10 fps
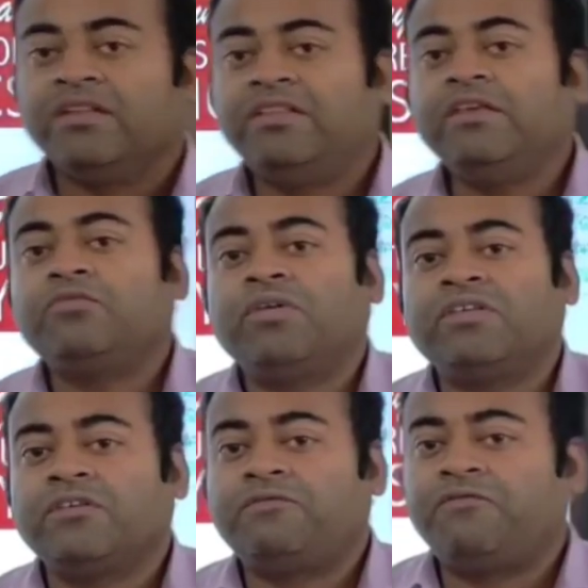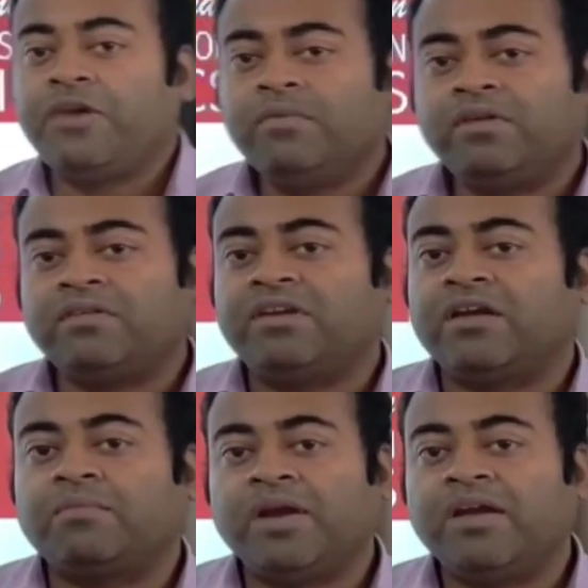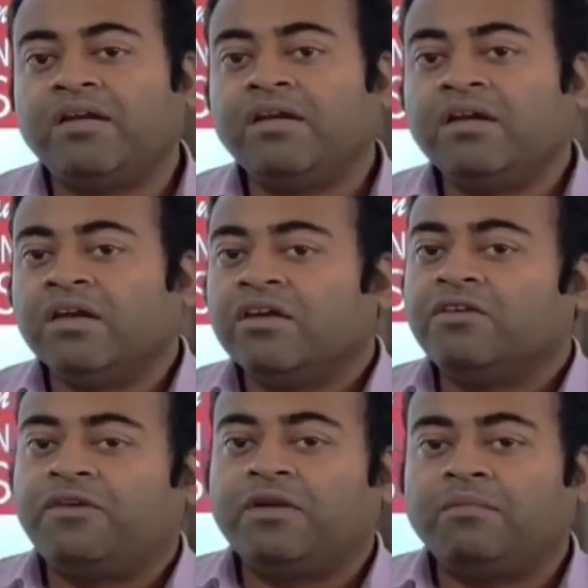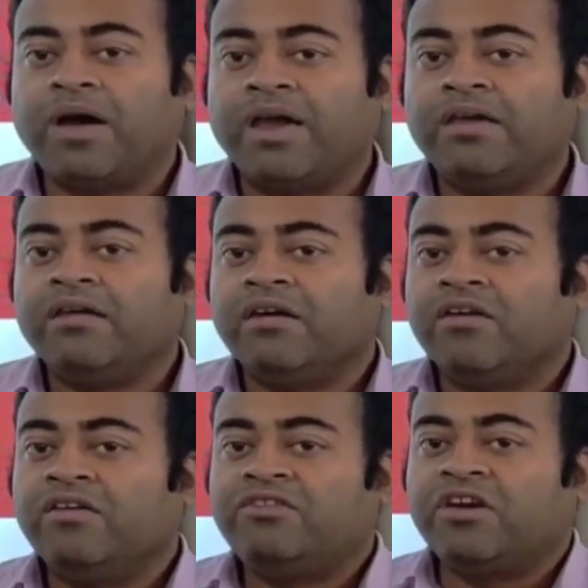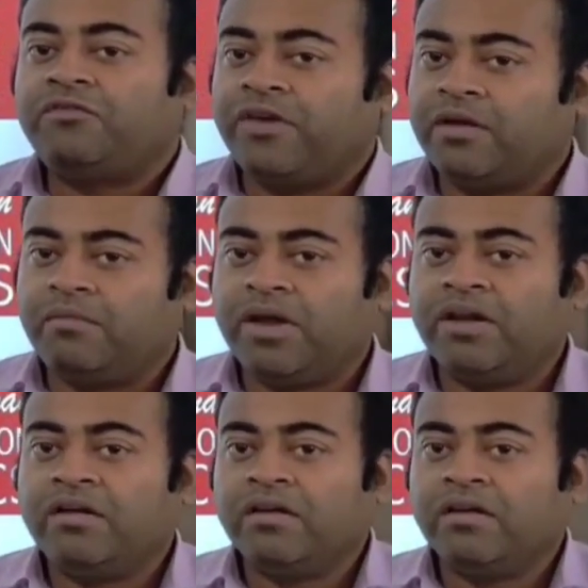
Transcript: This was a famous statement given by Richard Feynman.